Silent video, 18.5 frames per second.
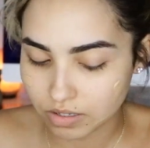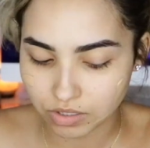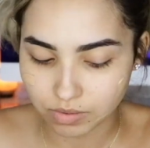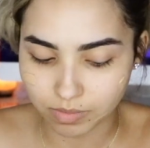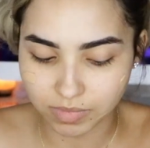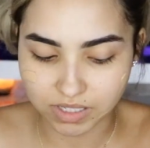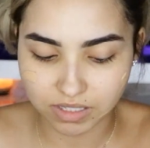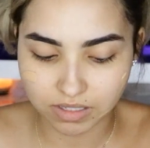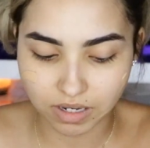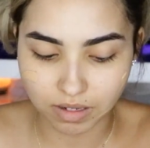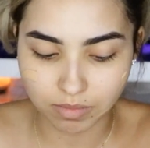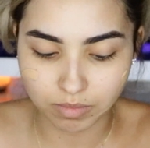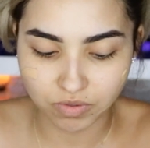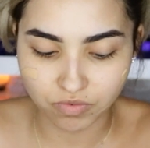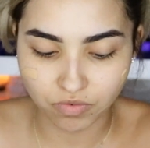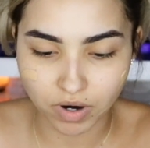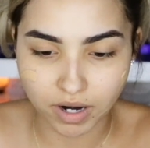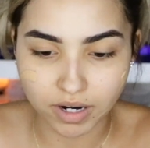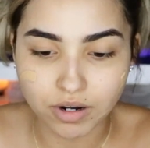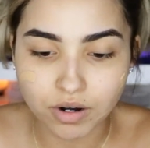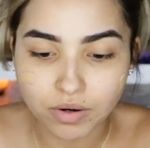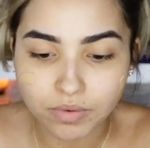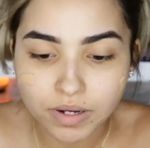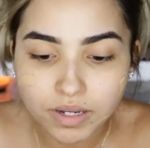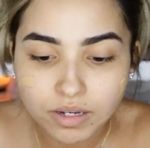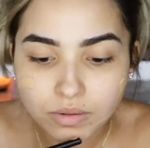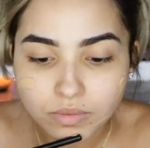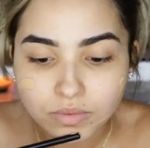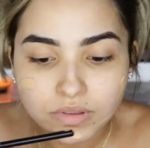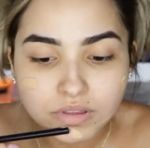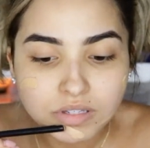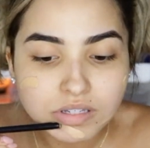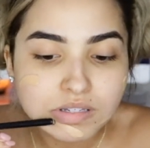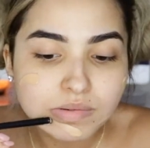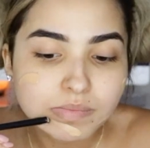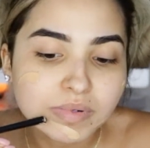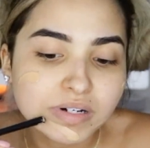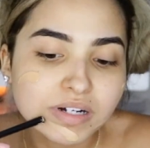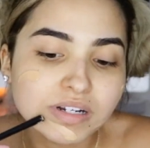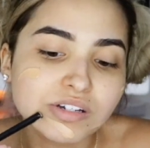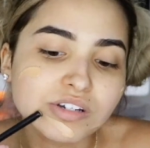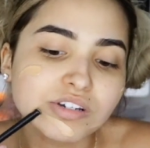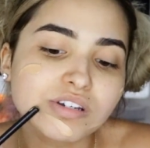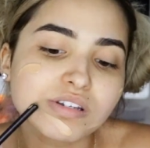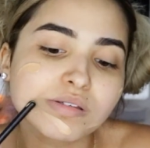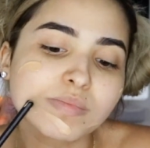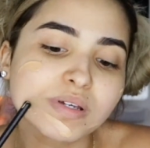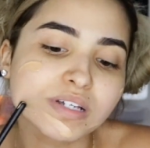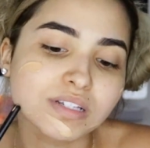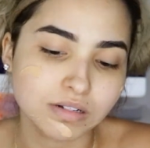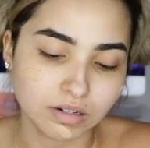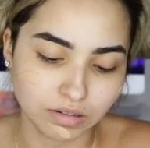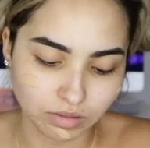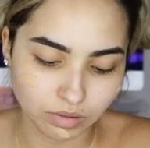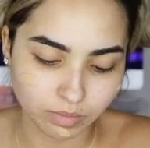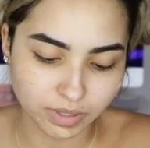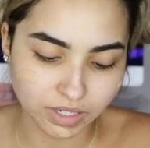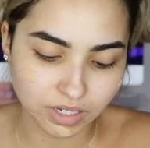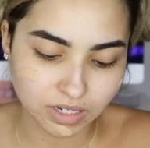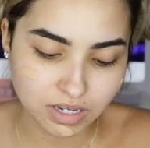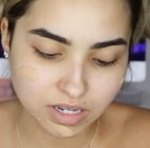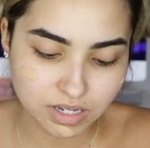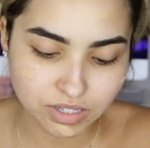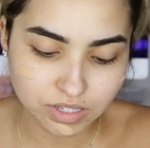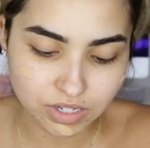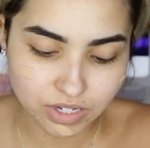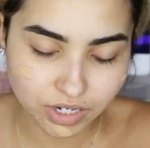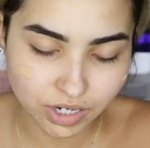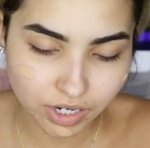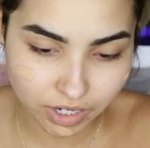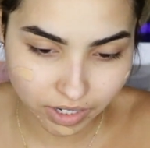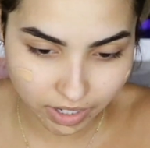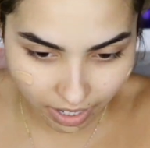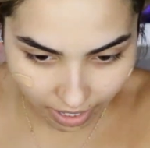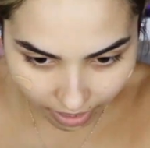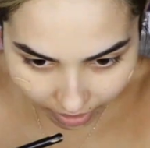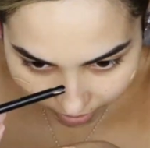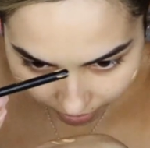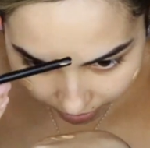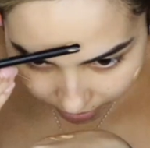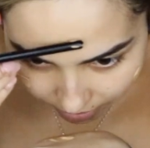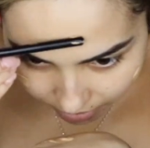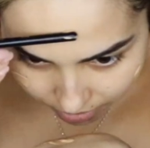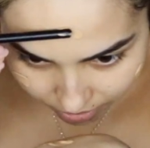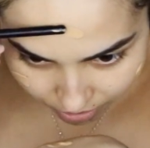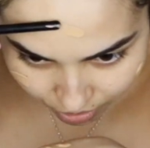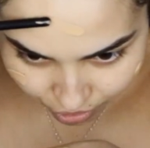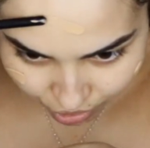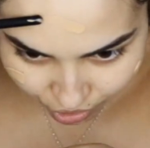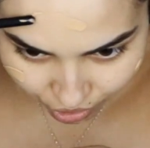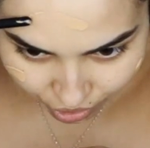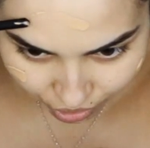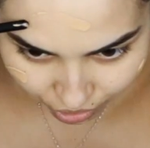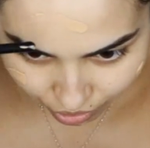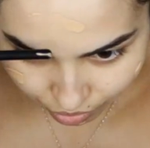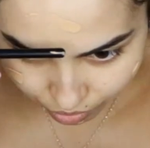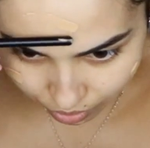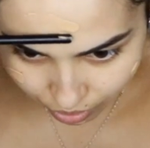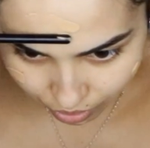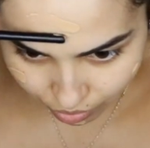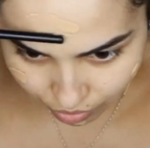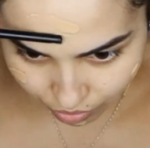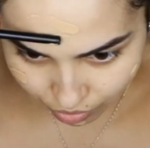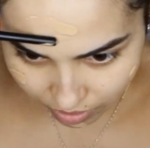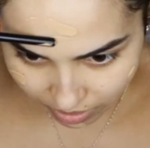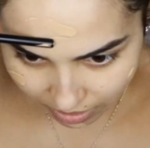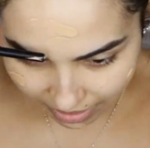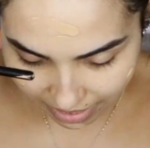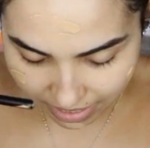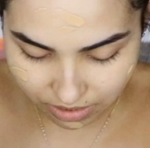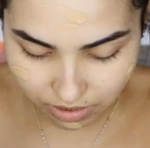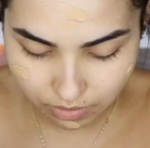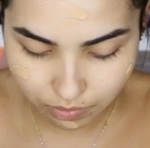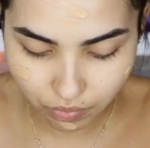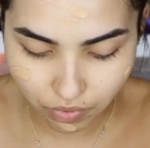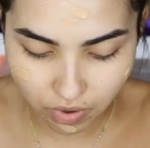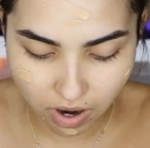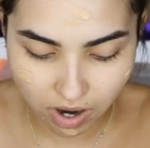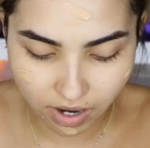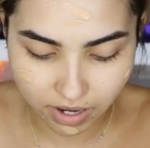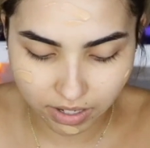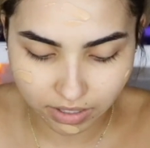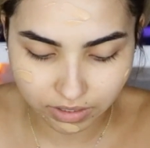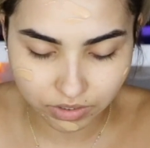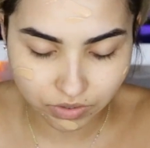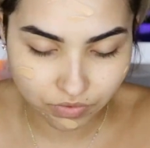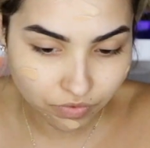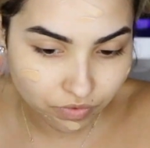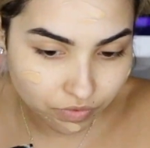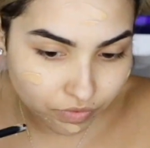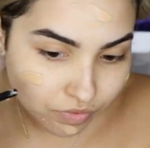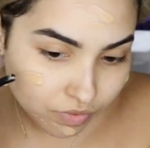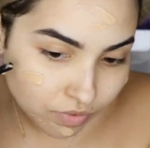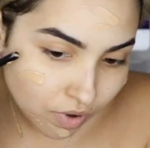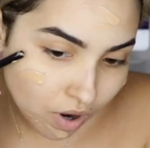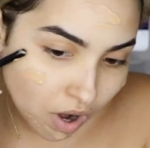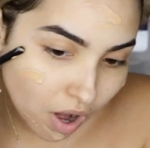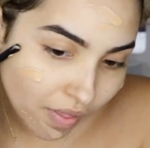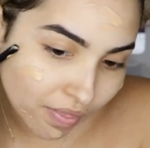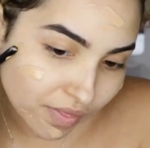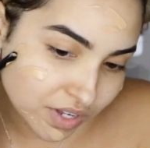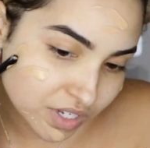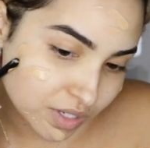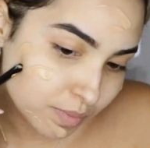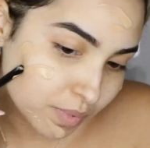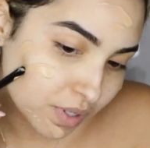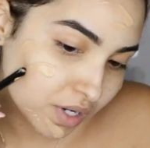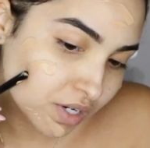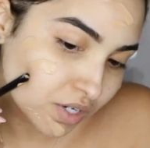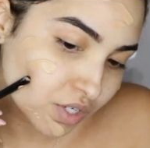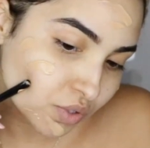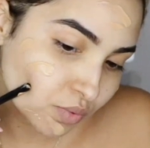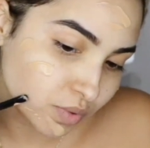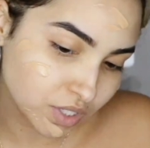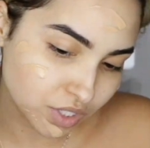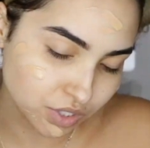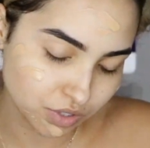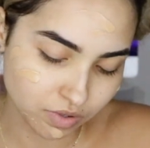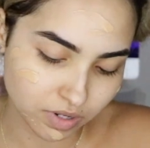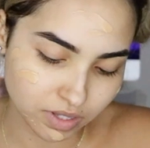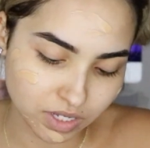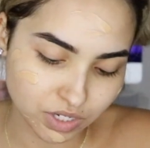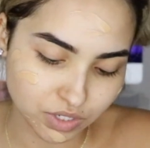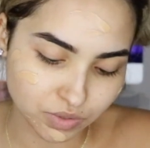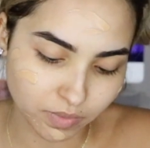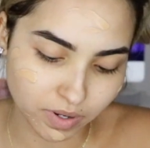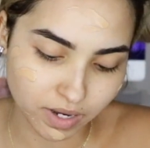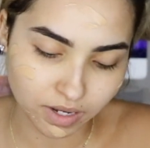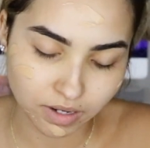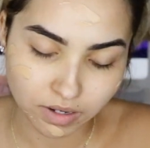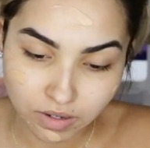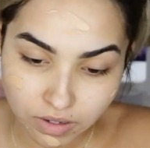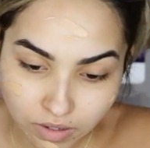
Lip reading: to my skin before I go in with the sponge. It just makes it a little bit easier and you lose less product on the sponge when you do it this way.